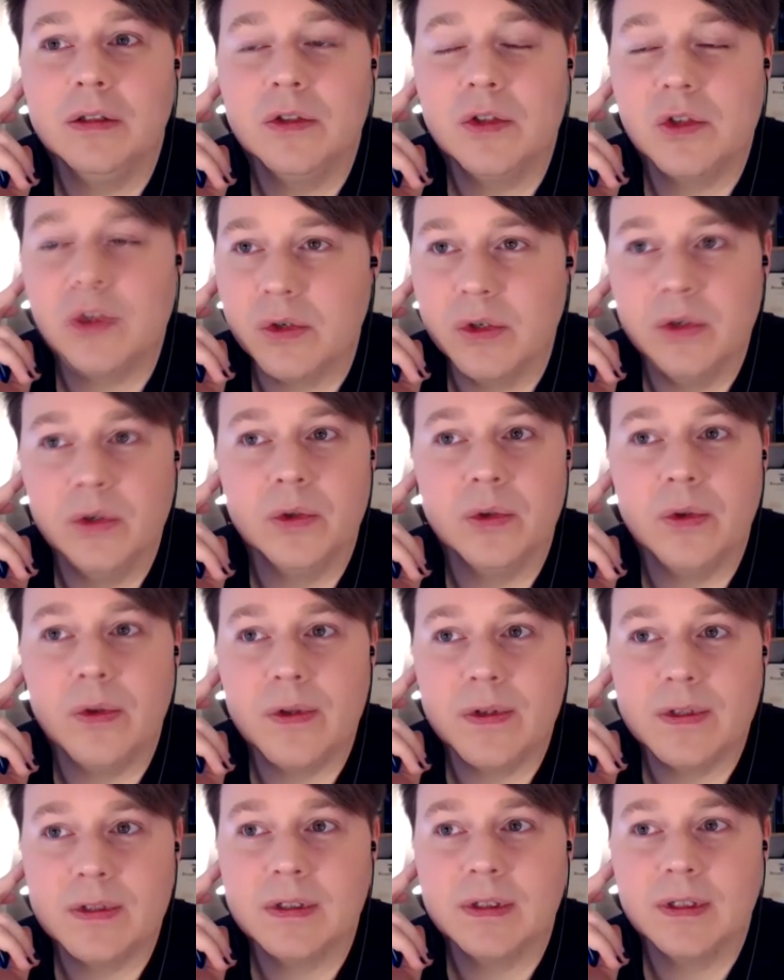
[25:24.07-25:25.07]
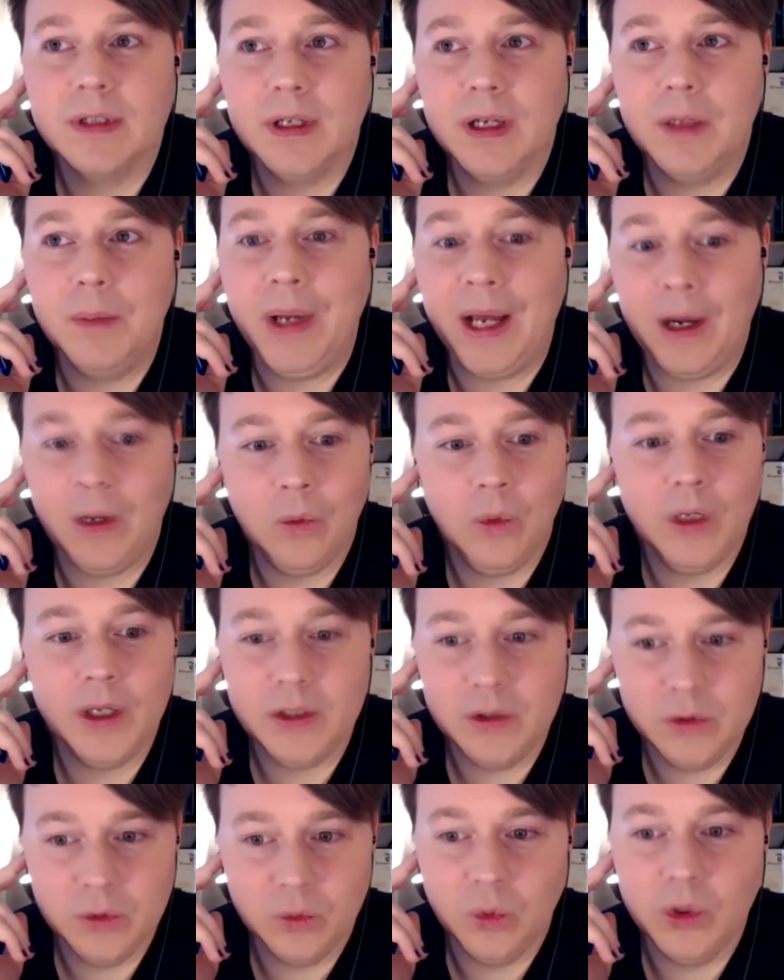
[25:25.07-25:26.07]
truths about what
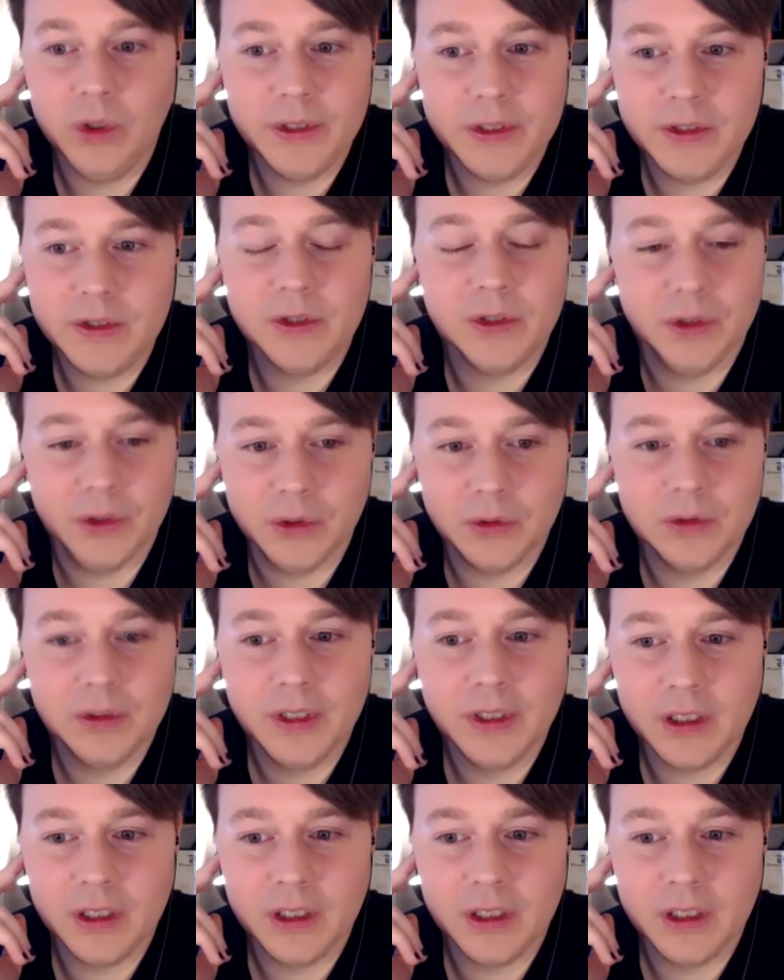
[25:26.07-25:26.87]
you would do